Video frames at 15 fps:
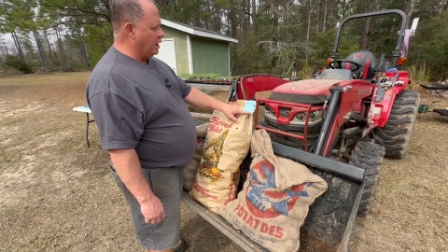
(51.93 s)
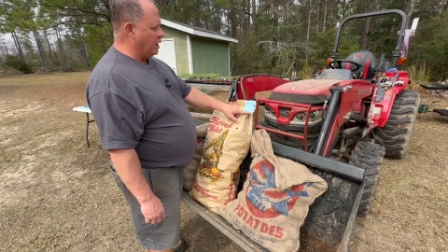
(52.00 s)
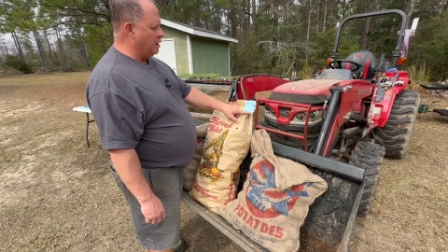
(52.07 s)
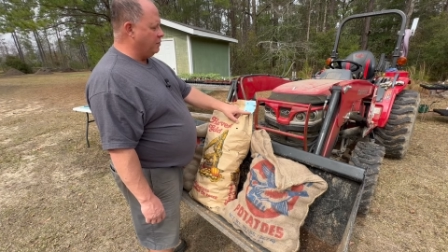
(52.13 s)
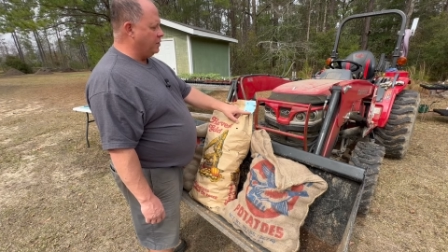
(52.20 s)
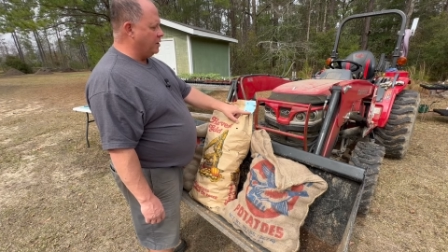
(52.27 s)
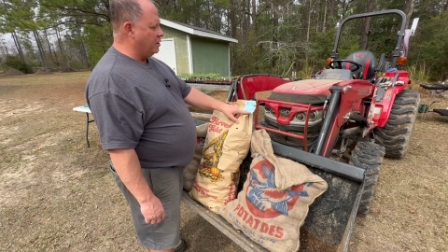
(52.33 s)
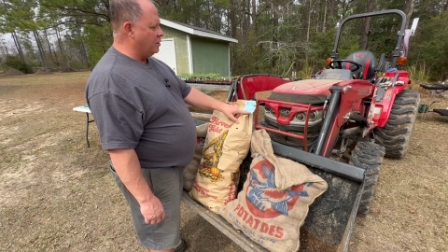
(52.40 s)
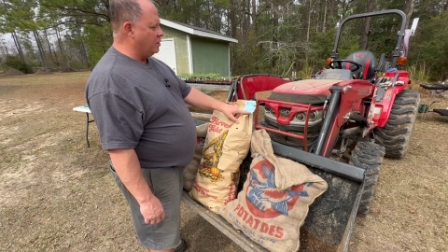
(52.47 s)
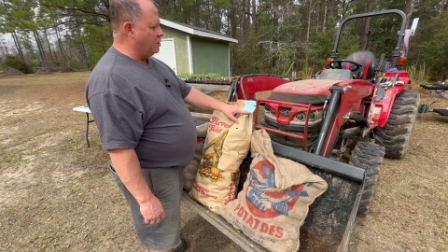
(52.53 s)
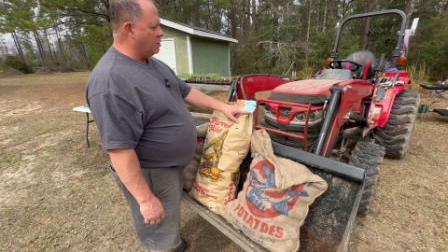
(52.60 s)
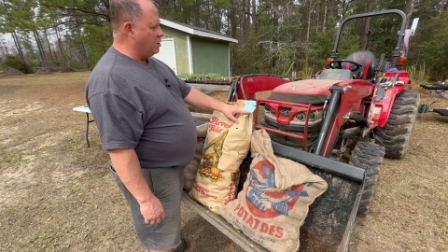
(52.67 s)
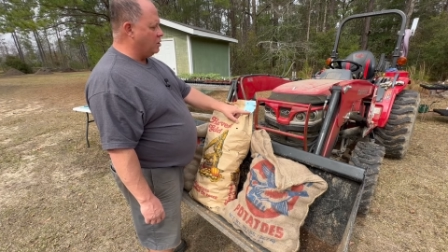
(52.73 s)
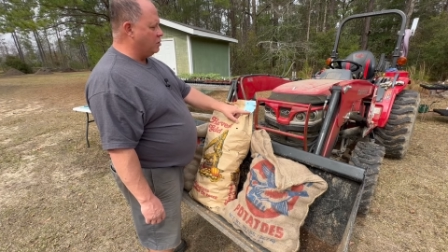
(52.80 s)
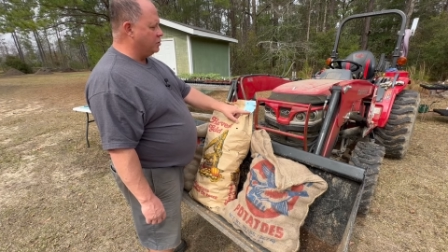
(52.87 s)
And they are
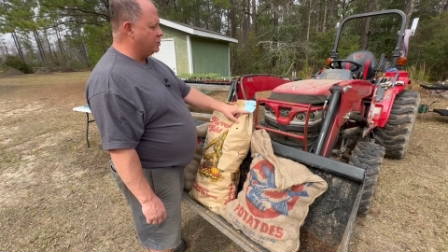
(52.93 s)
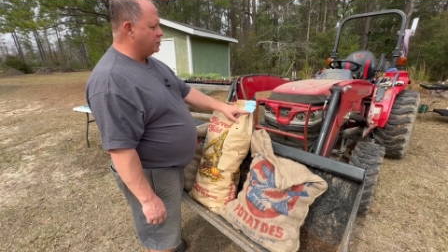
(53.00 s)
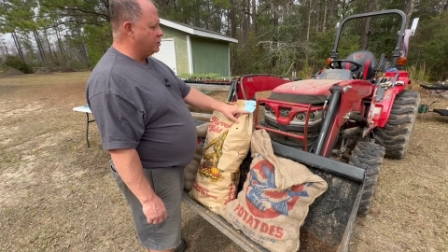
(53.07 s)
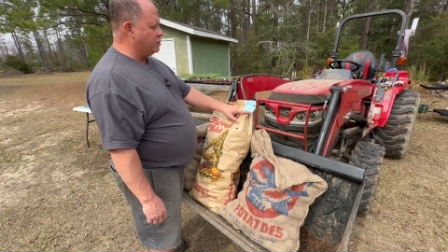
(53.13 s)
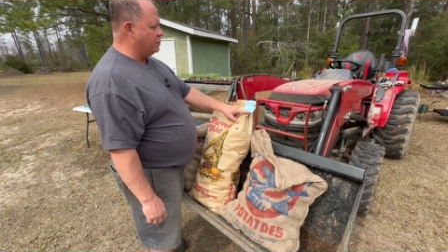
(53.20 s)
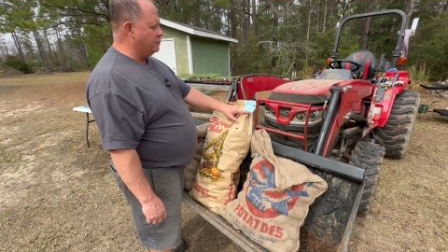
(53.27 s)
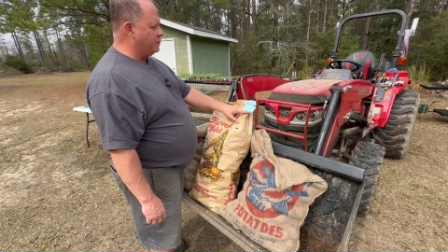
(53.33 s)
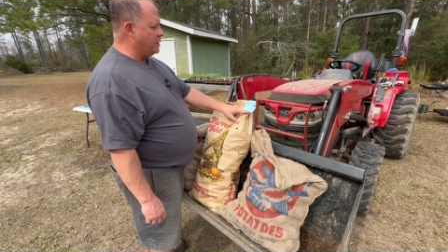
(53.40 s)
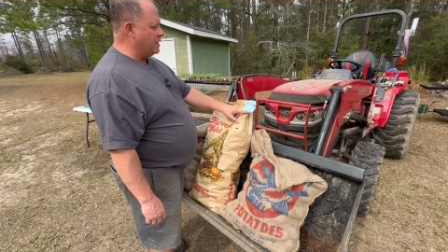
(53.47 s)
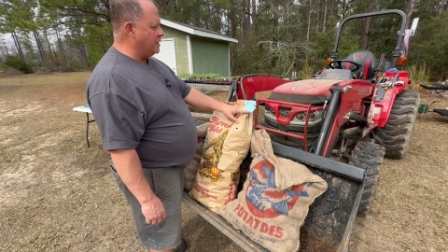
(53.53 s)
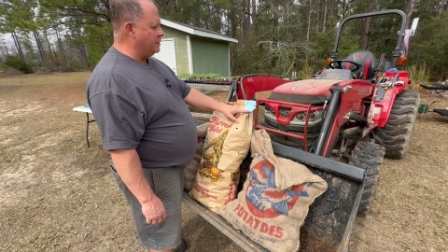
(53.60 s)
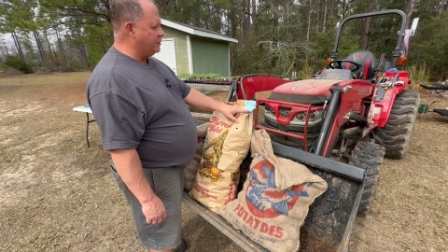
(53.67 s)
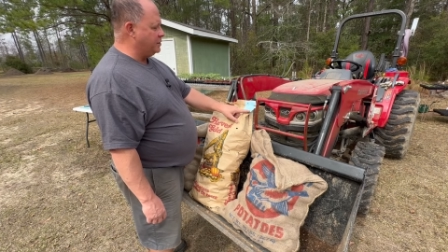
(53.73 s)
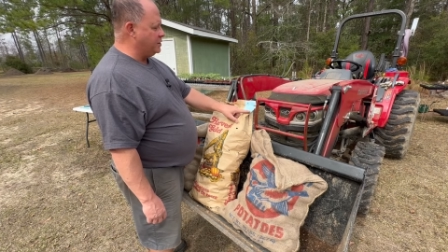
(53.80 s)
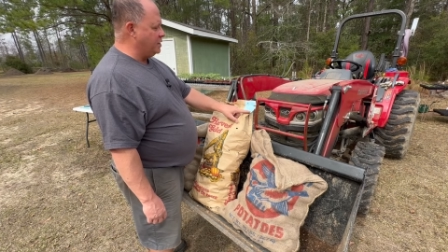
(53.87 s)
all
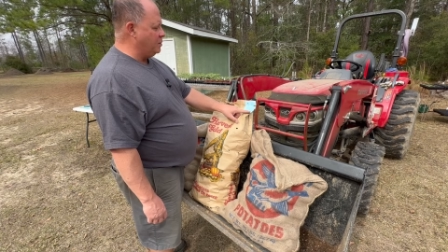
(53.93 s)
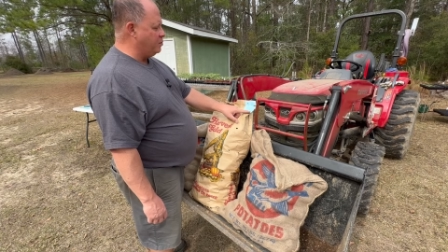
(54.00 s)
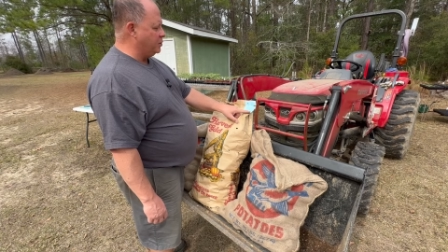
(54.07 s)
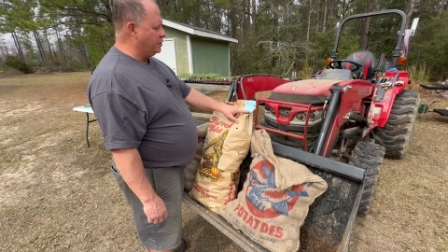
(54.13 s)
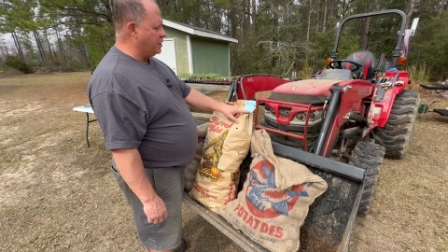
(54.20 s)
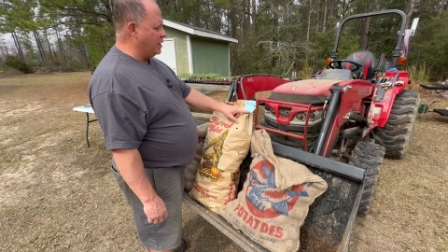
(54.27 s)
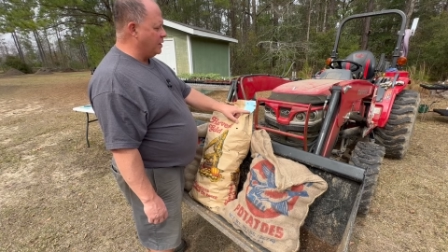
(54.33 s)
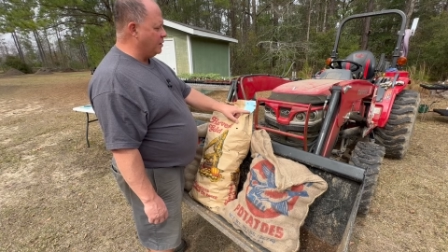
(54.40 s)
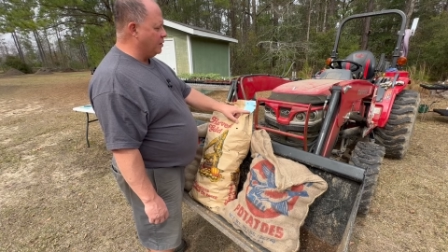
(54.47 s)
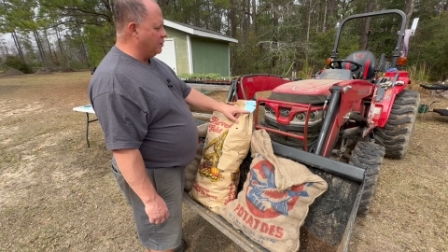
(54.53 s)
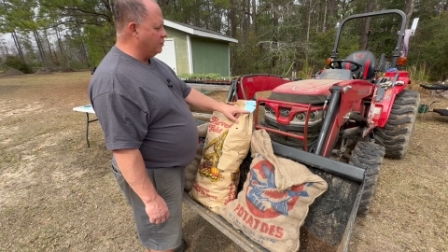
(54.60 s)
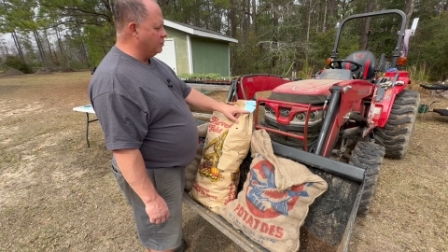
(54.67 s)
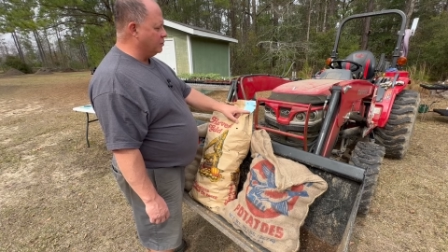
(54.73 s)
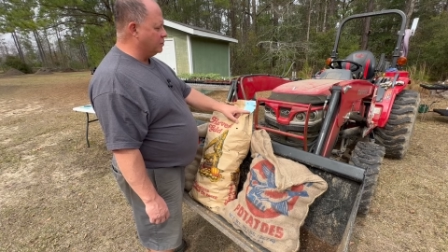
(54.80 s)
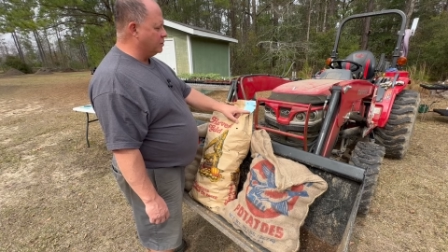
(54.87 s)
certified seed
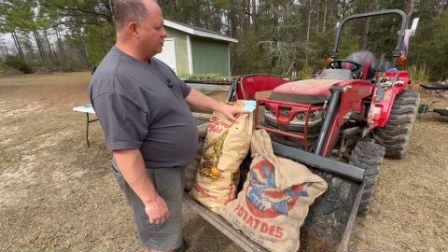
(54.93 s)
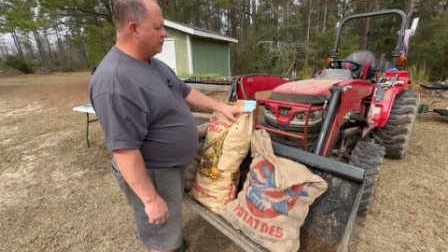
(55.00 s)
potatoes